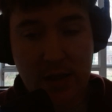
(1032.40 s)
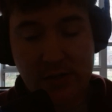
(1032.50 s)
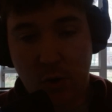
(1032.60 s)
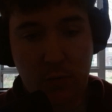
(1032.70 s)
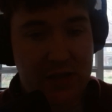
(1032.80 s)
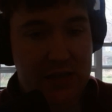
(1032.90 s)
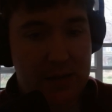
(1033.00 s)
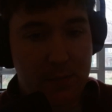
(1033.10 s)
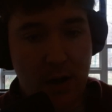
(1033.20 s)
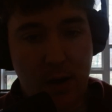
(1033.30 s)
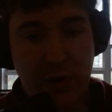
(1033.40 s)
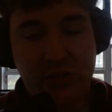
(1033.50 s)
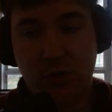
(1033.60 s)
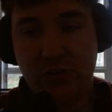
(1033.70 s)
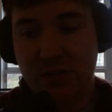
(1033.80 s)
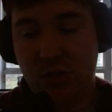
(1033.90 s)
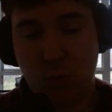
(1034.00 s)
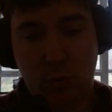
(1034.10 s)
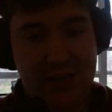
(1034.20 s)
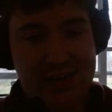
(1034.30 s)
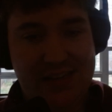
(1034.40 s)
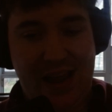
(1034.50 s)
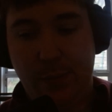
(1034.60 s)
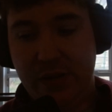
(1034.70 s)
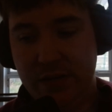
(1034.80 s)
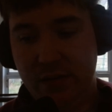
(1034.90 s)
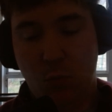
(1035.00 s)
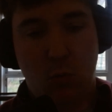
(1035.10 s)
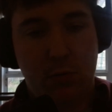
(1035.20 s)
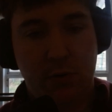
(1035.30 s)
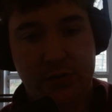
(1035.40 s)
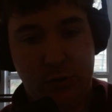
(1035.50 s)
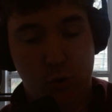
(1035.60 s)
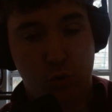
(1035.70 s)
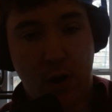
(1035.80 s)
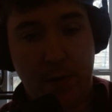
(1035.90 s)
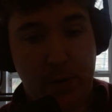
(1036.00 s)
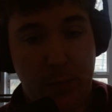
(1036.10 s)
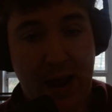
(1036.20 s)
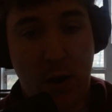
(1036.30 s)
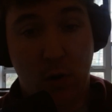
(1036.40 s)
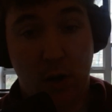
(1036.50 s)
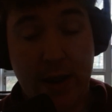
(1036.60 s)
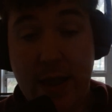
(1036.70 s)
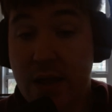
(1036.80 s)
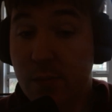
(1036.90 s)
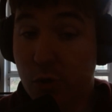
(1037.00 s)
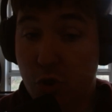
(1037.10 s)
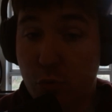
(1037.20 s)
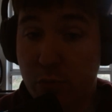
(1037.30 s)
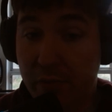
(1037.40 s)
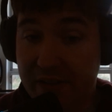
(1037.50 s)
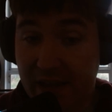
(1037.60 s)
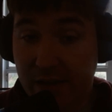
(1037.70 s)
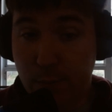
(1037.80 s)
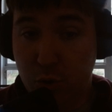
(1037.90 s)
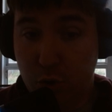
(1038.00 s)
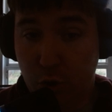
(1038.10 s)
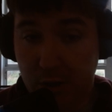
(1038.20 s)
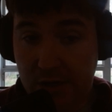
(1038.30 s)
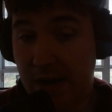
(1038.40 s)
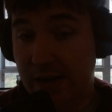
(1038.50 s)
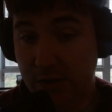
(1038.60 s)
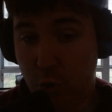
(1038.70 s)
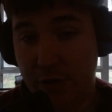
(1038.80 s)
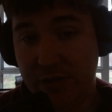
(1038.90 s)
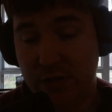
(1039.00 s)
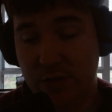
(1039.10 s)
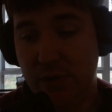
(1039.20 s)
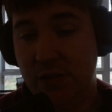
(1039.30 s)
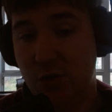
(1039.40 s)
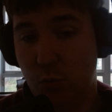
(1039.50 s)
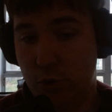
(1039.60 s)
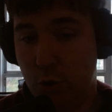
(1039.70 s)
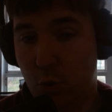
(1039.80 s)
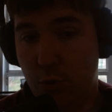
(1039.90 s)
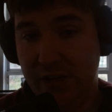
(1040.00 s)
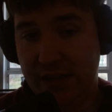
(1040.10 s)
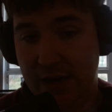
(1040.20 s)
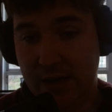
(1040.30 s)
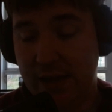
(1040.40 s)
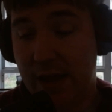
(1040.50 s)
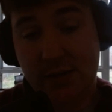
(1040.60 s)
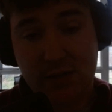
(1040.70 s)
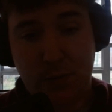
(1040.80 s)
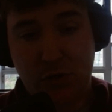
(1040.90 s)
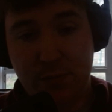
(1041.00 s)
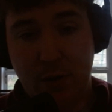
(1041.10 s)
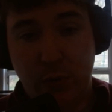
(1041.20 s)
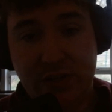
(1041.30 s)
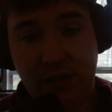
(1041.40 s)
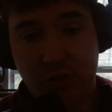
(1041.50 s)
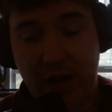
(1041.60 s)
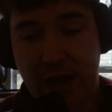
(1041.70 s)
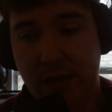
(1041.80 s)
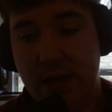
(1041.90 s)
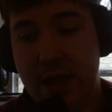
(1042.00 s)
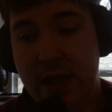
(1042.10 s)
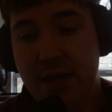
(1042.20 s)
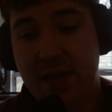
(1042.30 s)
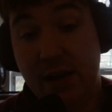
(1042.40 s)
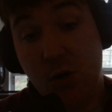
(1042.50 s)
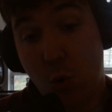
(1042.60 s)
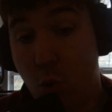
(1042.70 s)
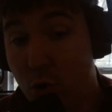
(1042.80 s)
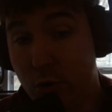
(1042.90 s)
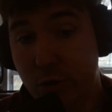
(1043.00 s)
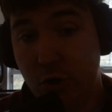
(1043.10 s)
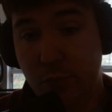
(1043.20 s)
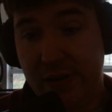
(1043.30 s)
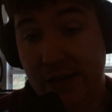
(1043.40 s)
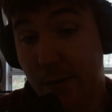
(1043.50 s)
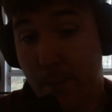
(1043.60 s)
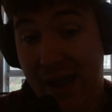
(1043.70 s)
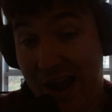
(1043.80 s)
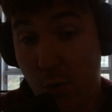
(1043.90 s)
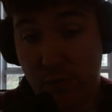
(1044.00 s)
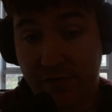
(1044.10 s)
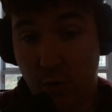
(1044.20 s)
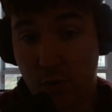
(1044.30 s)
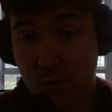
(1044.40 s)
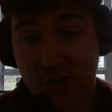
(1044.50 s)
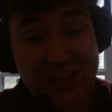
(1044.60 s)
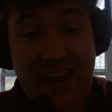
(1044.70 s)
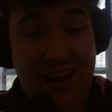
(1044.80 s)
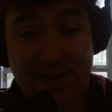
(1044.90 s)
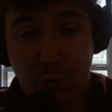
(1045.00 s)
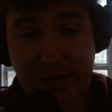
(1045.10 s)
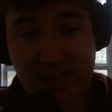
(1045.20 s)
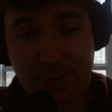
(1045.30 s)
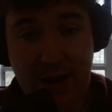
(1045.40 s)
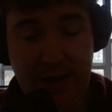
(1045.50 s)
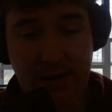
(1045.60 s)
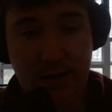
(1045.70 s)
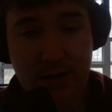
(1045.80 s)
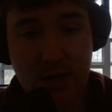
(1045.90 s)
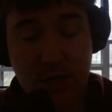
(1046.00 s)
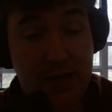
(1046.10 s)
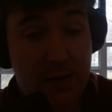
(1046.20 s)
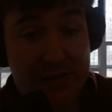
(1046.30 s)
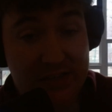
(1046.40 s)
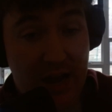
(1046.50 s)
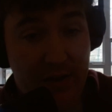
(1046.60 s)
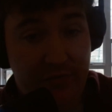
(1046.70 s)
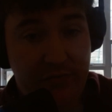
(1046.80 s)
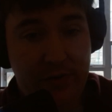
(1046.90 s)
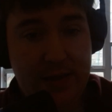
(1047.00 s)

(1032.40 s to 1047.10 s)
So the wizards in the story can tap into the warrens to draw their power. Presumably that comes with certain consequences, because we're told again and again, like especially by Whiskey Jack, that in order to be powerful, you can't have a weak spine. You got to be tough.